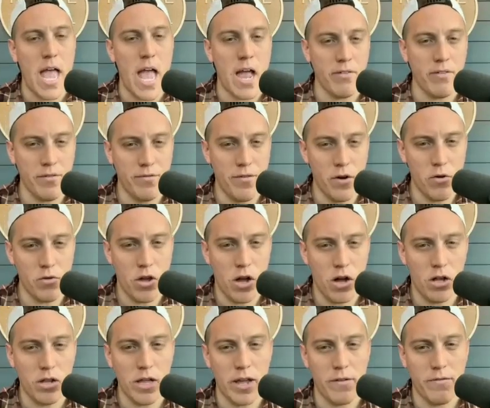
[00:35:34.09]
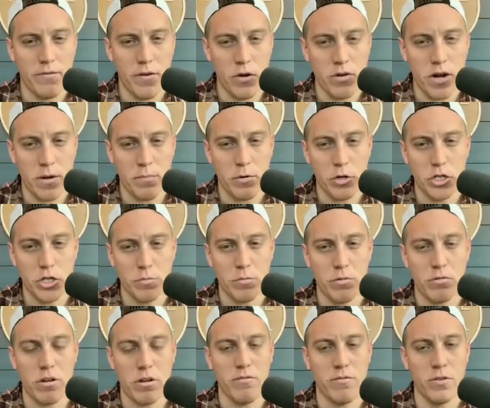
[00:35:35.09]
Every phone call and phone number should
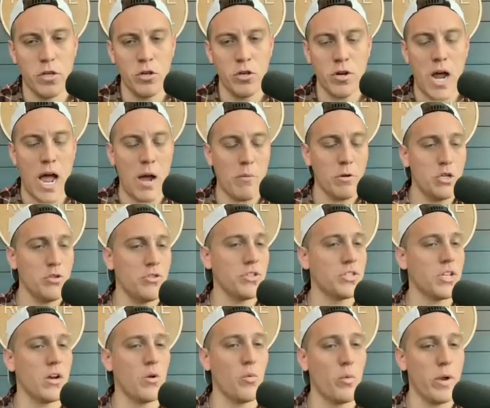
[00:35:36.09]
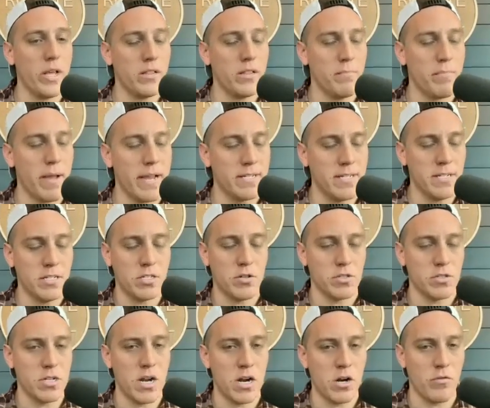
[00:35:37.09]
be reviewed. I would do this on a weekly basis so
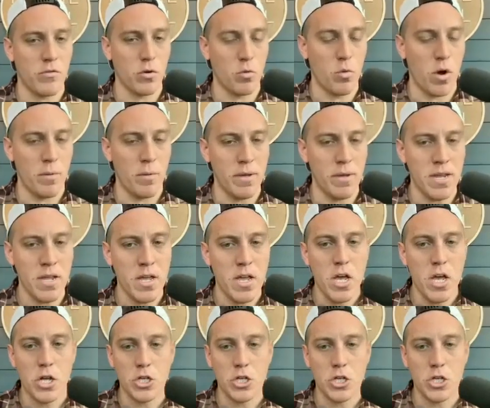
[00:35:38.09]
it's not overwhelming.